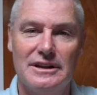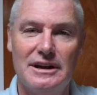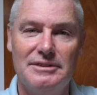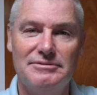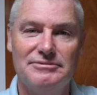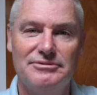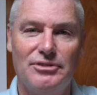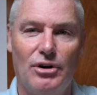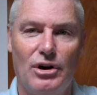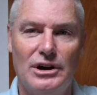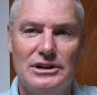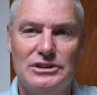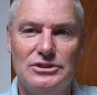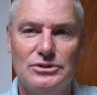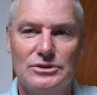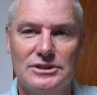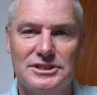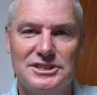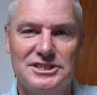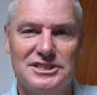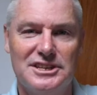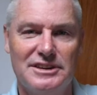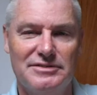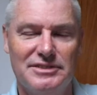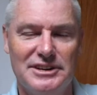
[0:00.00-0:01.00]
That fight took
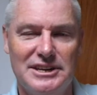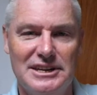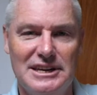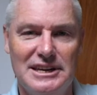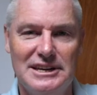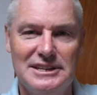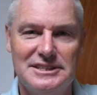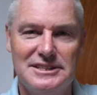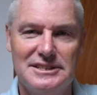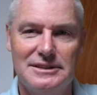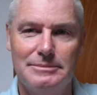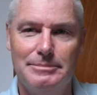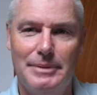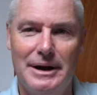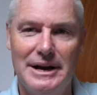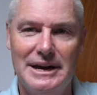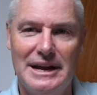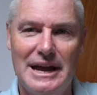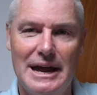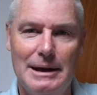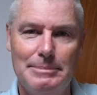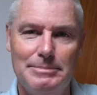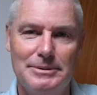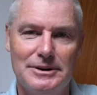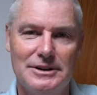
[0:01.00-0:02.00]
7 years to
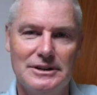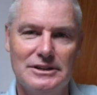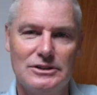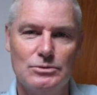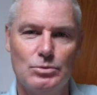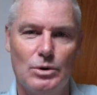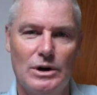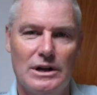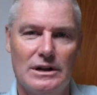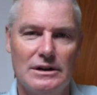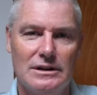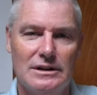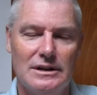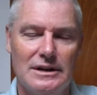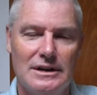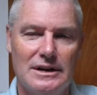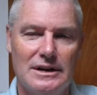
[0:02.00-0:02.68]
make happen as well.